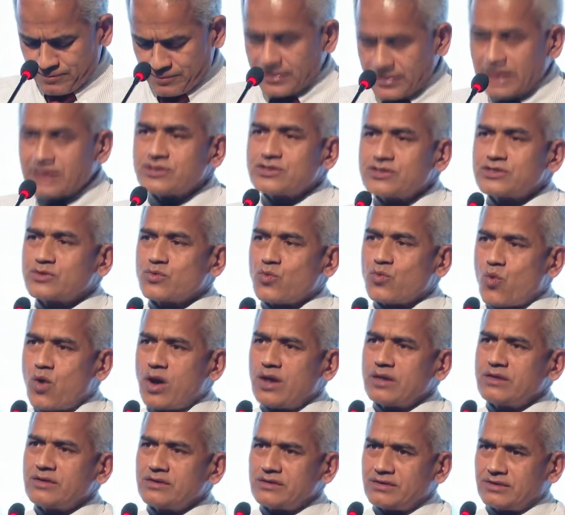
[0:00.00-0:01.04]
That's
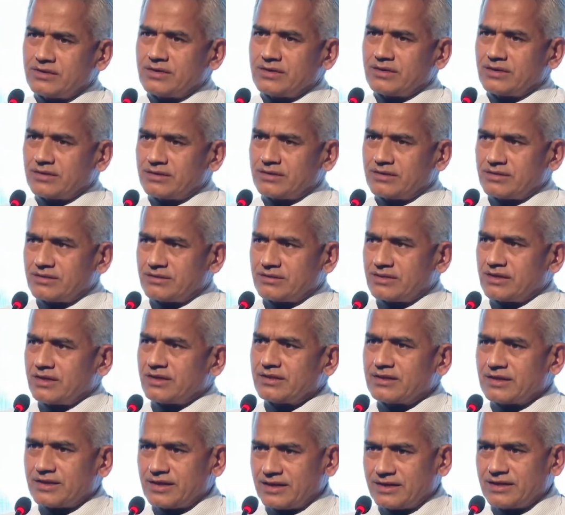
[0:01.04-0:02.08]
one
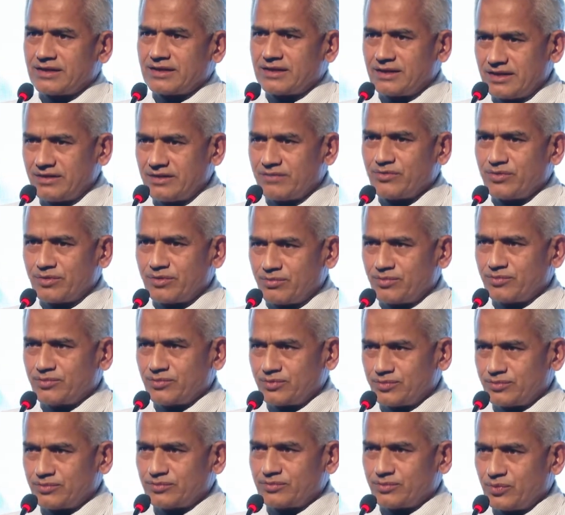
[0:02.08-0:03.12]
thing that I can leave you
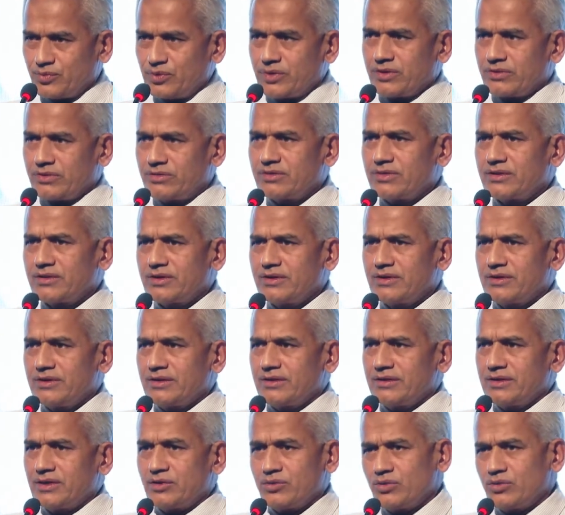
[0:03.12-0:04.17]
with
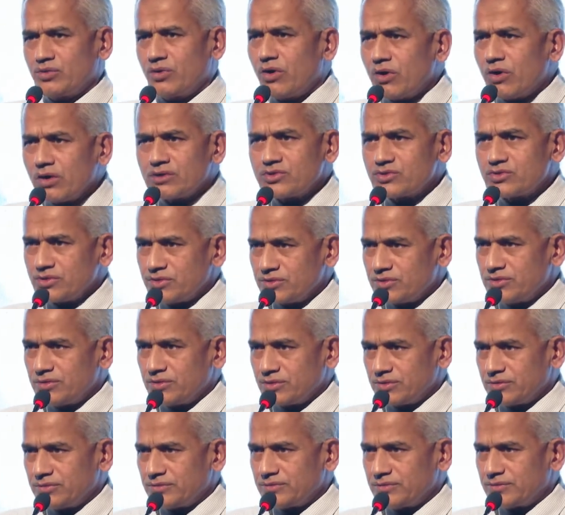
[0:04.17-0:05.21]
that you all should do.
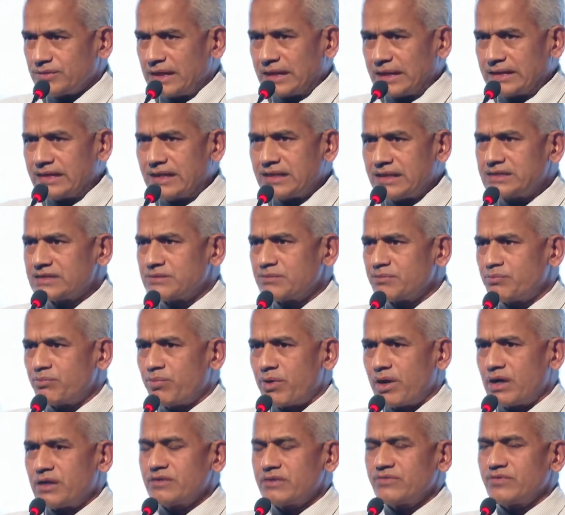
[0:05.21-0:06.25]
And that's
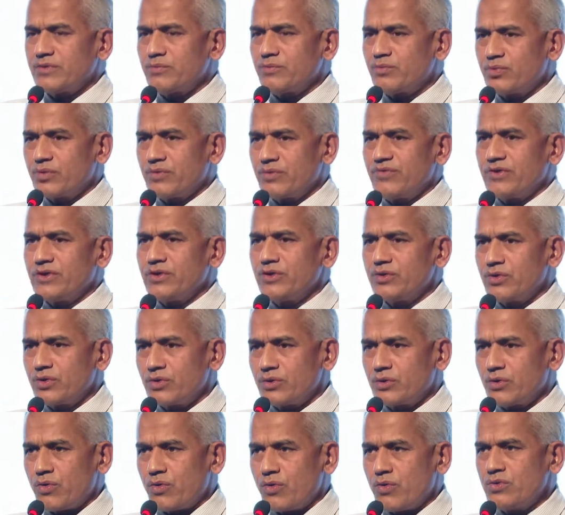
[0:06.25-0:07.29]
part of improving
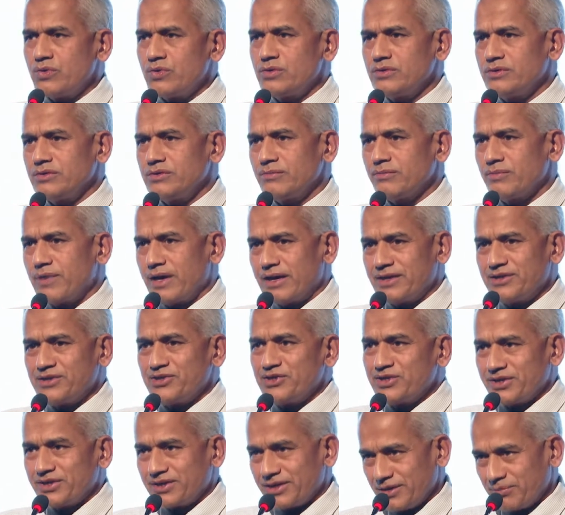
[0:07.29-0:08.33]
your own
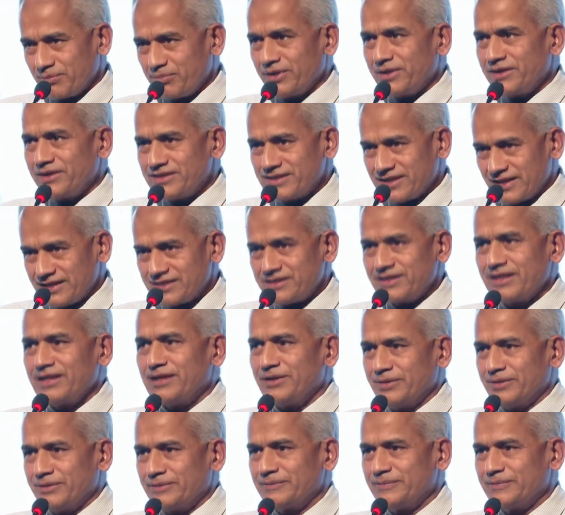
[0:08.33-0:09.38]
managerial ability, I tell
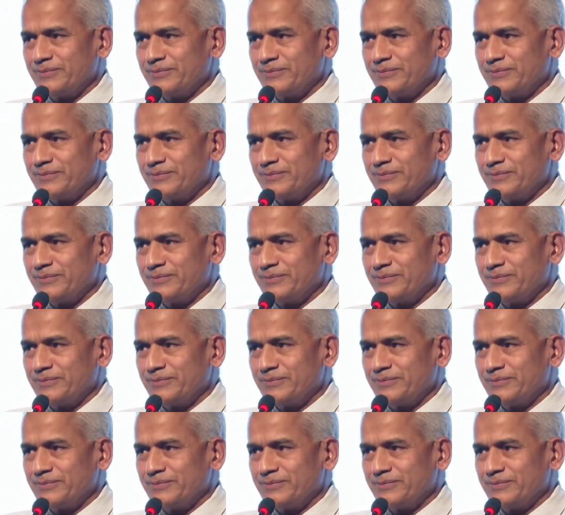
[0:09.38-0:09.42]
you.